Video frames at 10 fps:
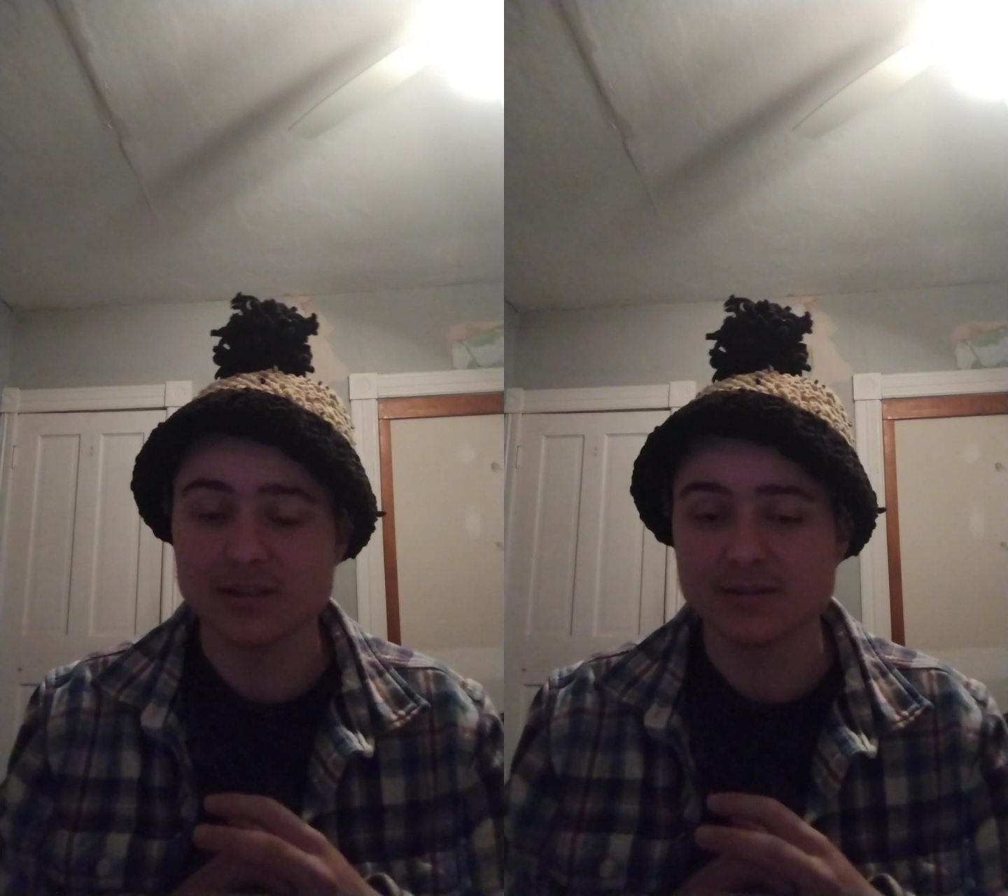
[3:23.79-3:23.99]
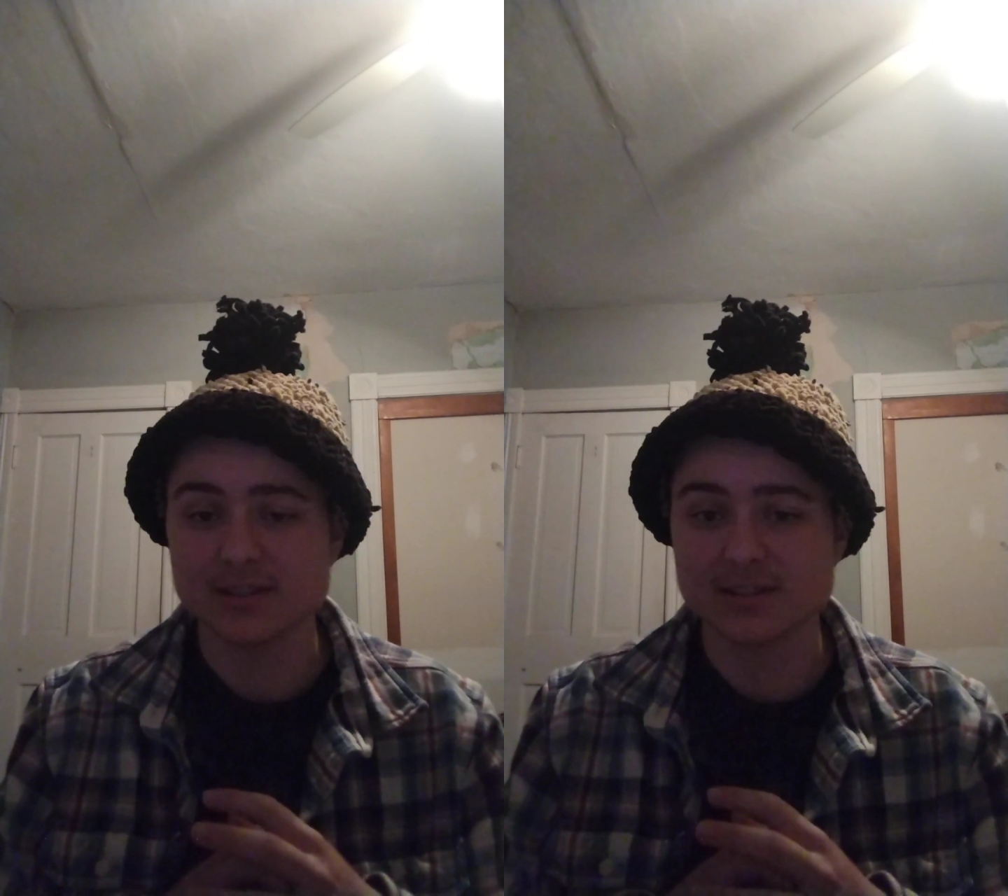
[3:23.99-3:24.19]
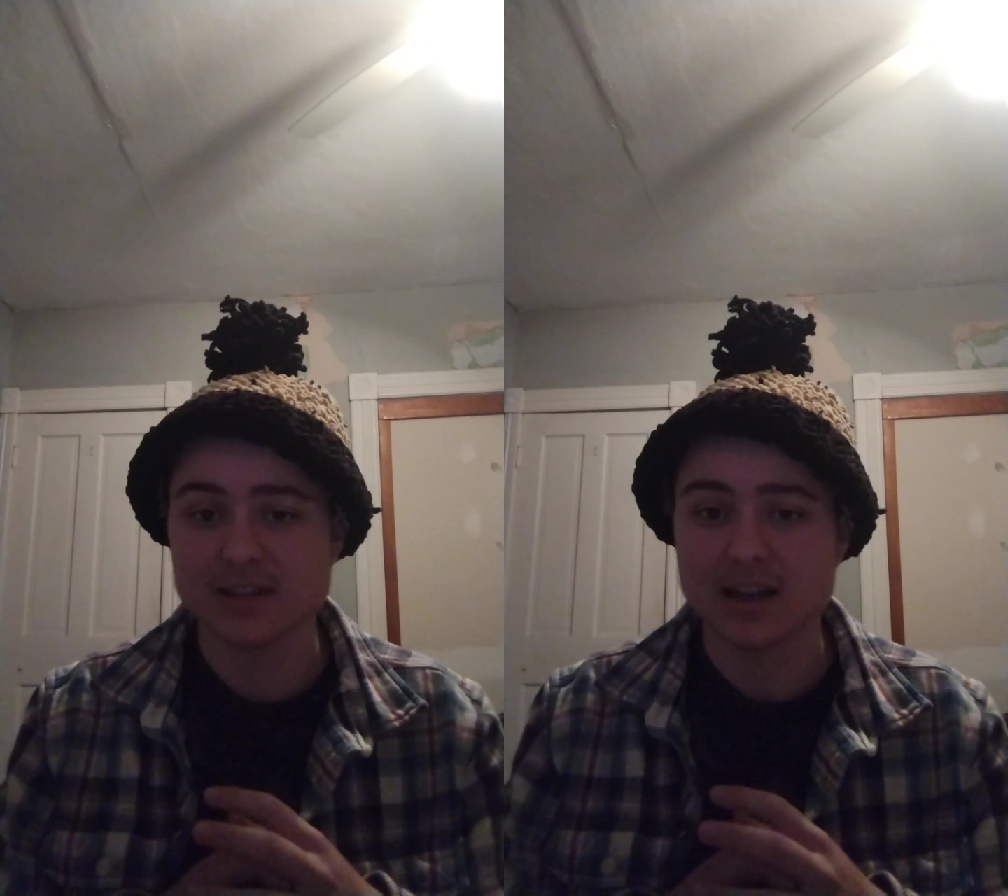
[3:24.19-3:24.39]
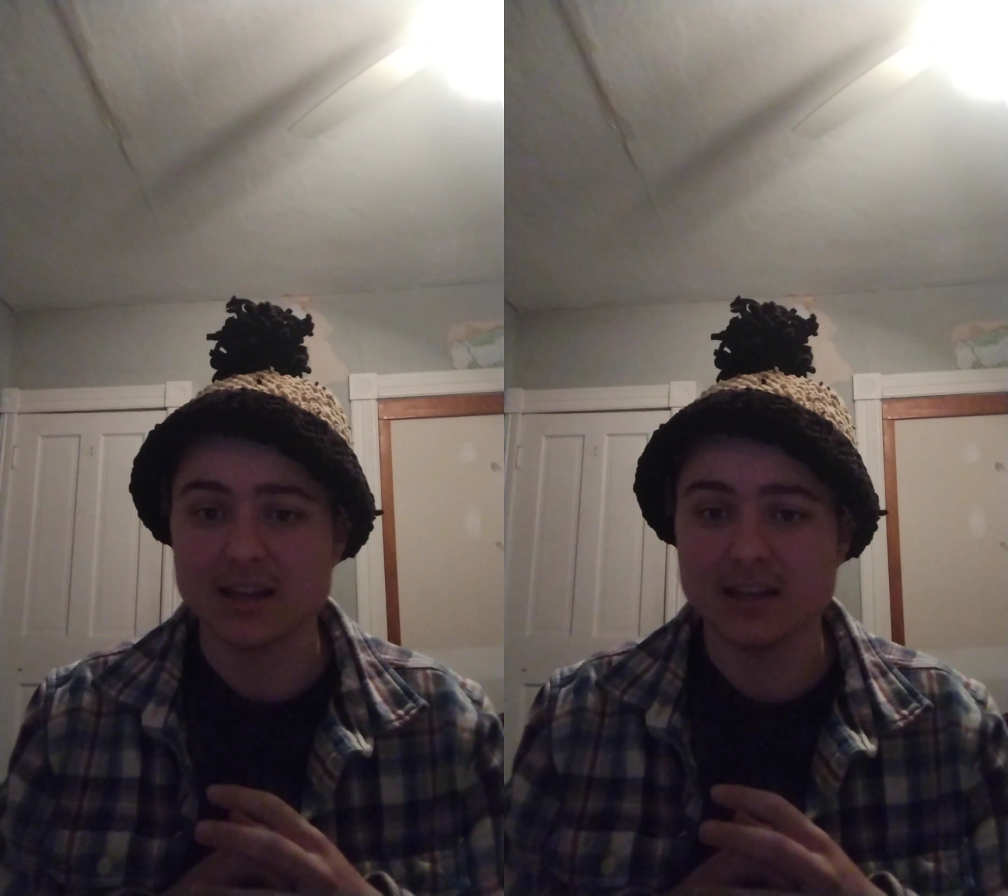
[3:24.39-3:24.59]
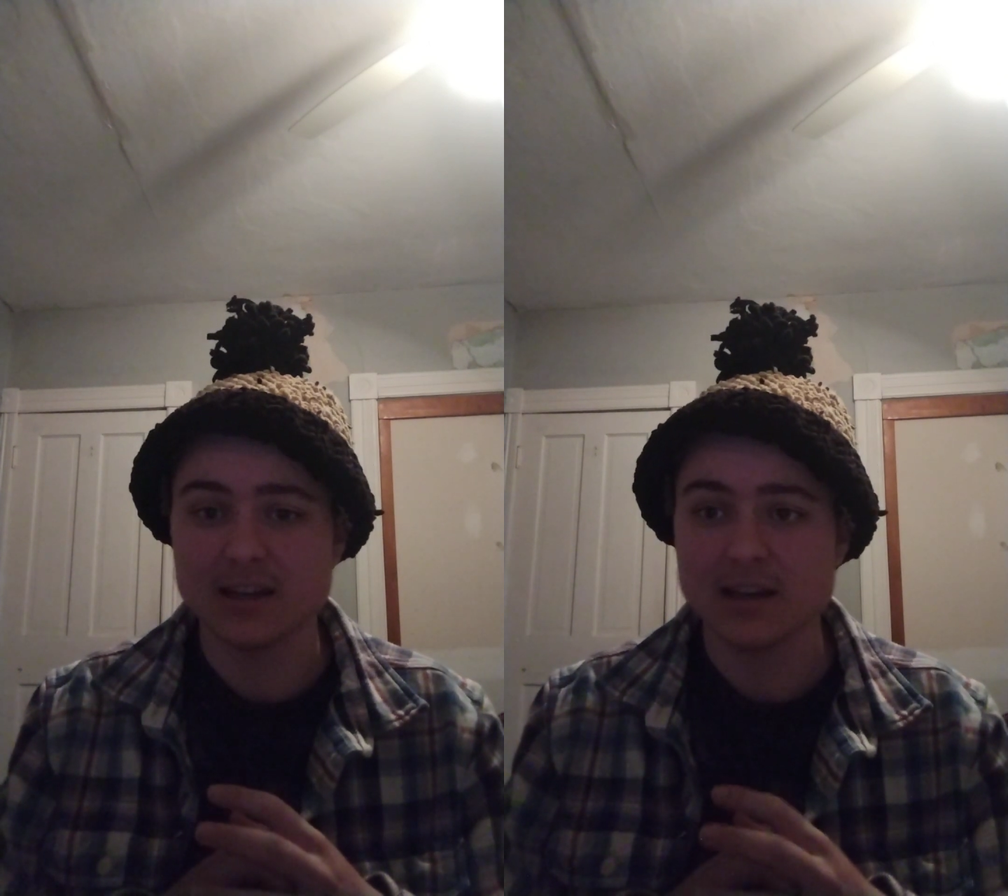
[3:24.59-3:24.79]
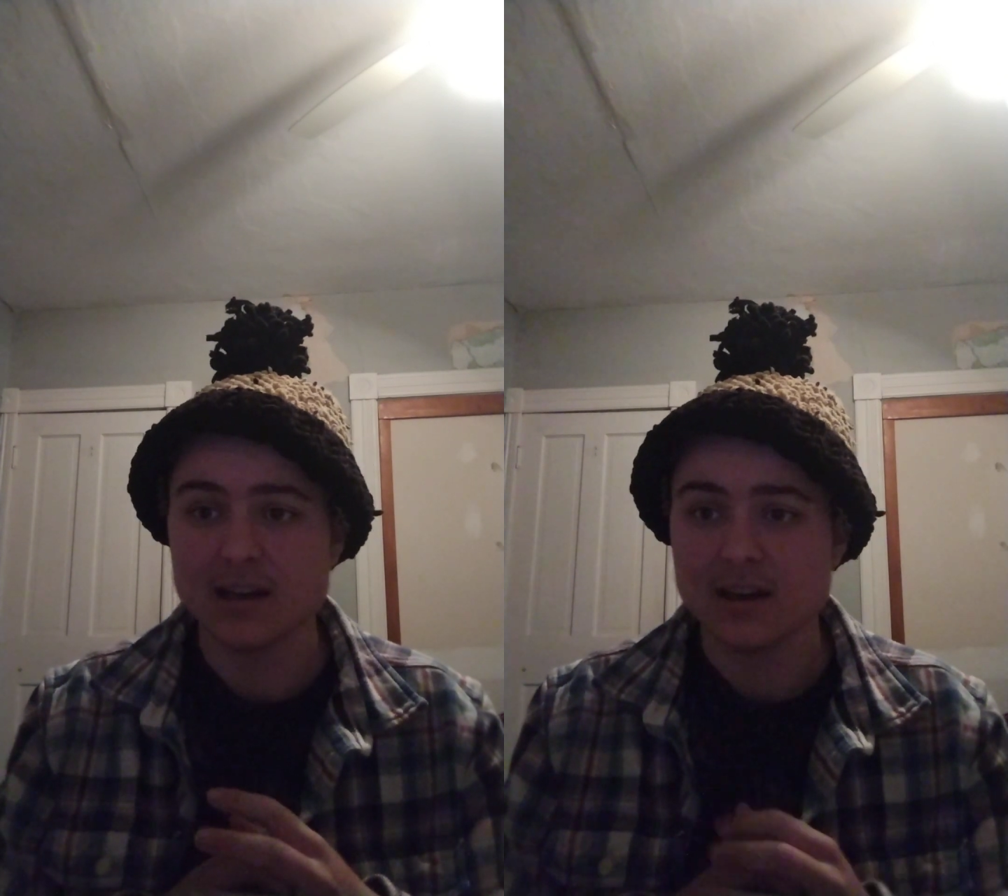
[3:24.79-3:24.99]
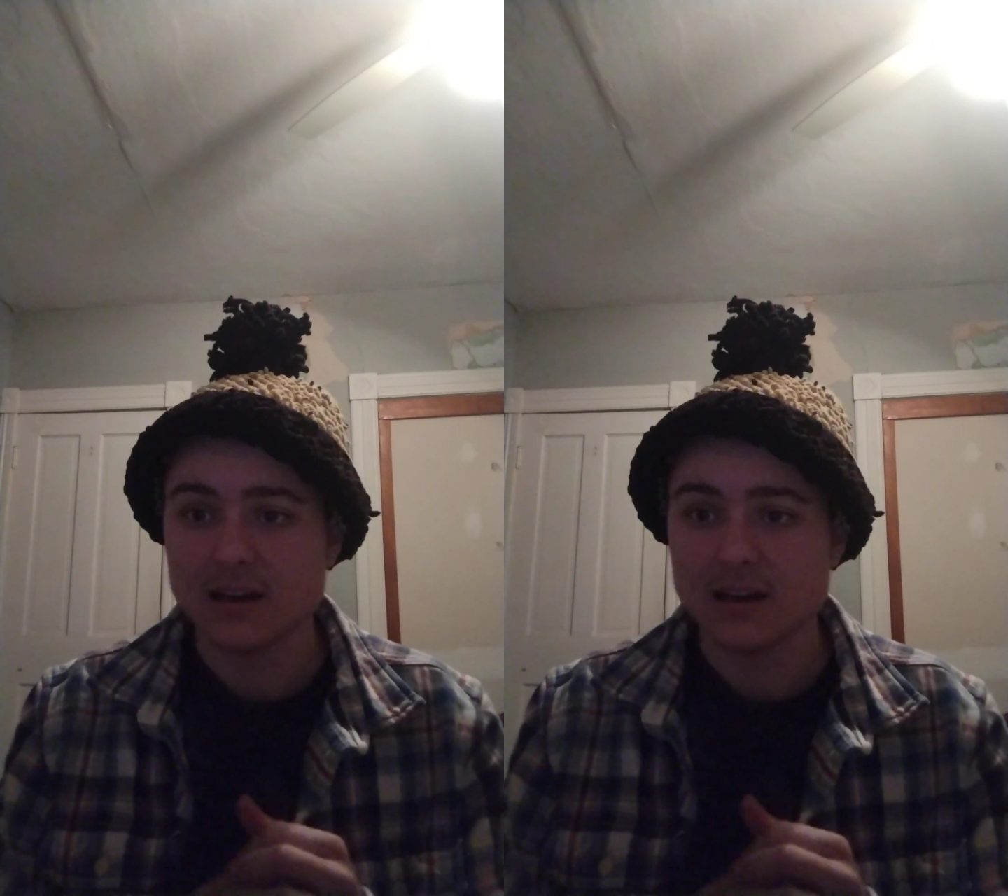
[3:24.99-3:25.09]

of society,